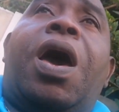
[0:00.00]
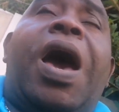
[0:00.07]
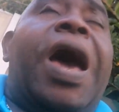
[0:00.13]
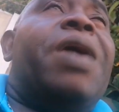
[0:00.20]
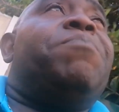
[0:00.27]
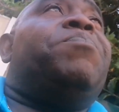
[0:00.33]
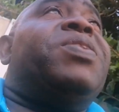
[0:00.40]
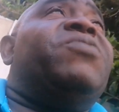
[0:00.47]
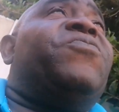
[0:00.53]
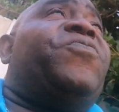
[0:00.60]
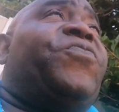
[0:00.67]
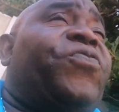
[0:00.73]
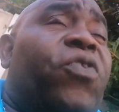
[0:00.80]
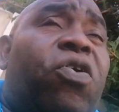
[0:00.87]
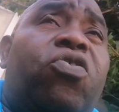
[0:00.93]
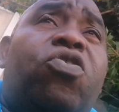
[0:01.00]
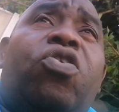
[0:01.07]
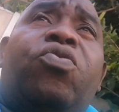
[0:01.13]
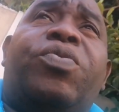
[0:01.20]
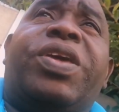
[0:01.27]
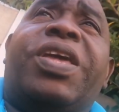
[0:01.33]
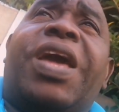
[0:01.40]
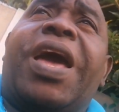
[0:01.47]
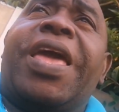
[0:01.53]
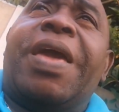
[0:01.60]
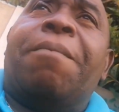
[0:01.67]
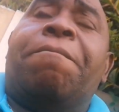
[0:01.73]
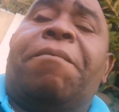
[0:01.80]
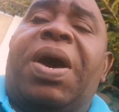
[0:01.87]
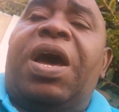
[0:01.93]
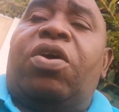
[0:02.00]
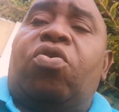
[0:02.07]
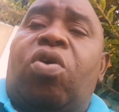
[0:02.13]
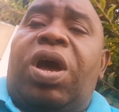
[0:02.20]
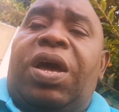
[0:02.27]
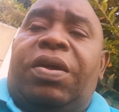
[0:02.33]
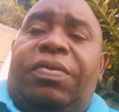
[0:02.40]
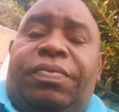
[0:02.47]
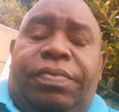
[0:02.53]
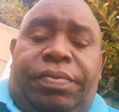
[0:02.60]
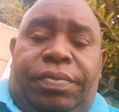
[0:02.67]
I've been following Marwa